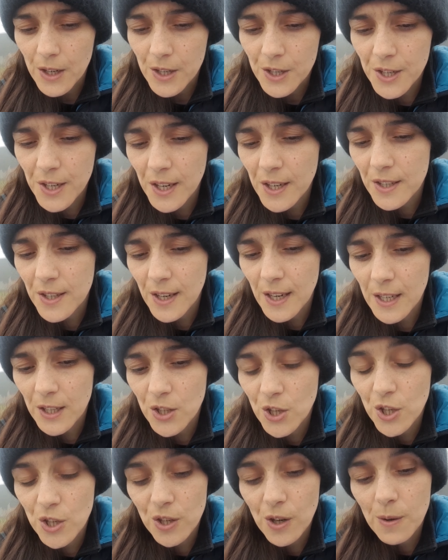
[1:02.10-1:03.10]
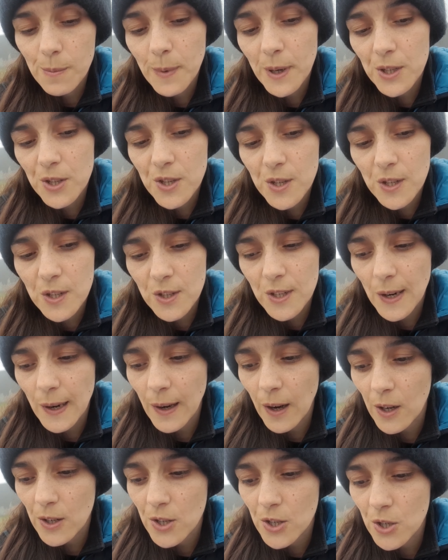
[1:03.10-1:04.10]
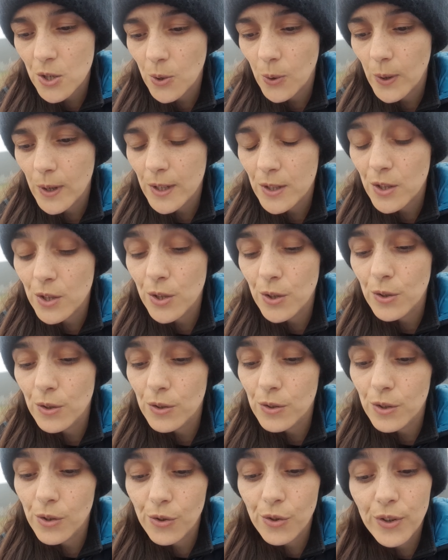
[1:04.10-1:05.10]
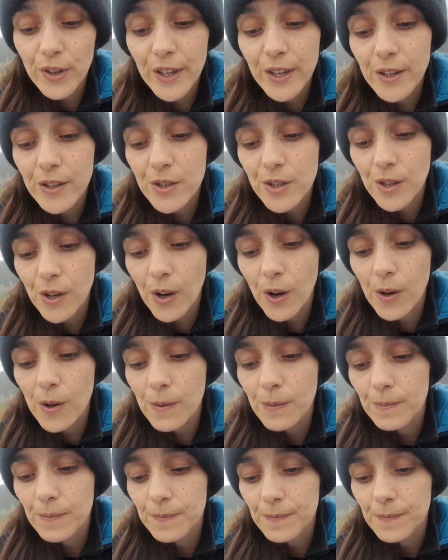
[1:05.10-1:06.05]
She has aged so much since I last saw her 2 to 3 years ago.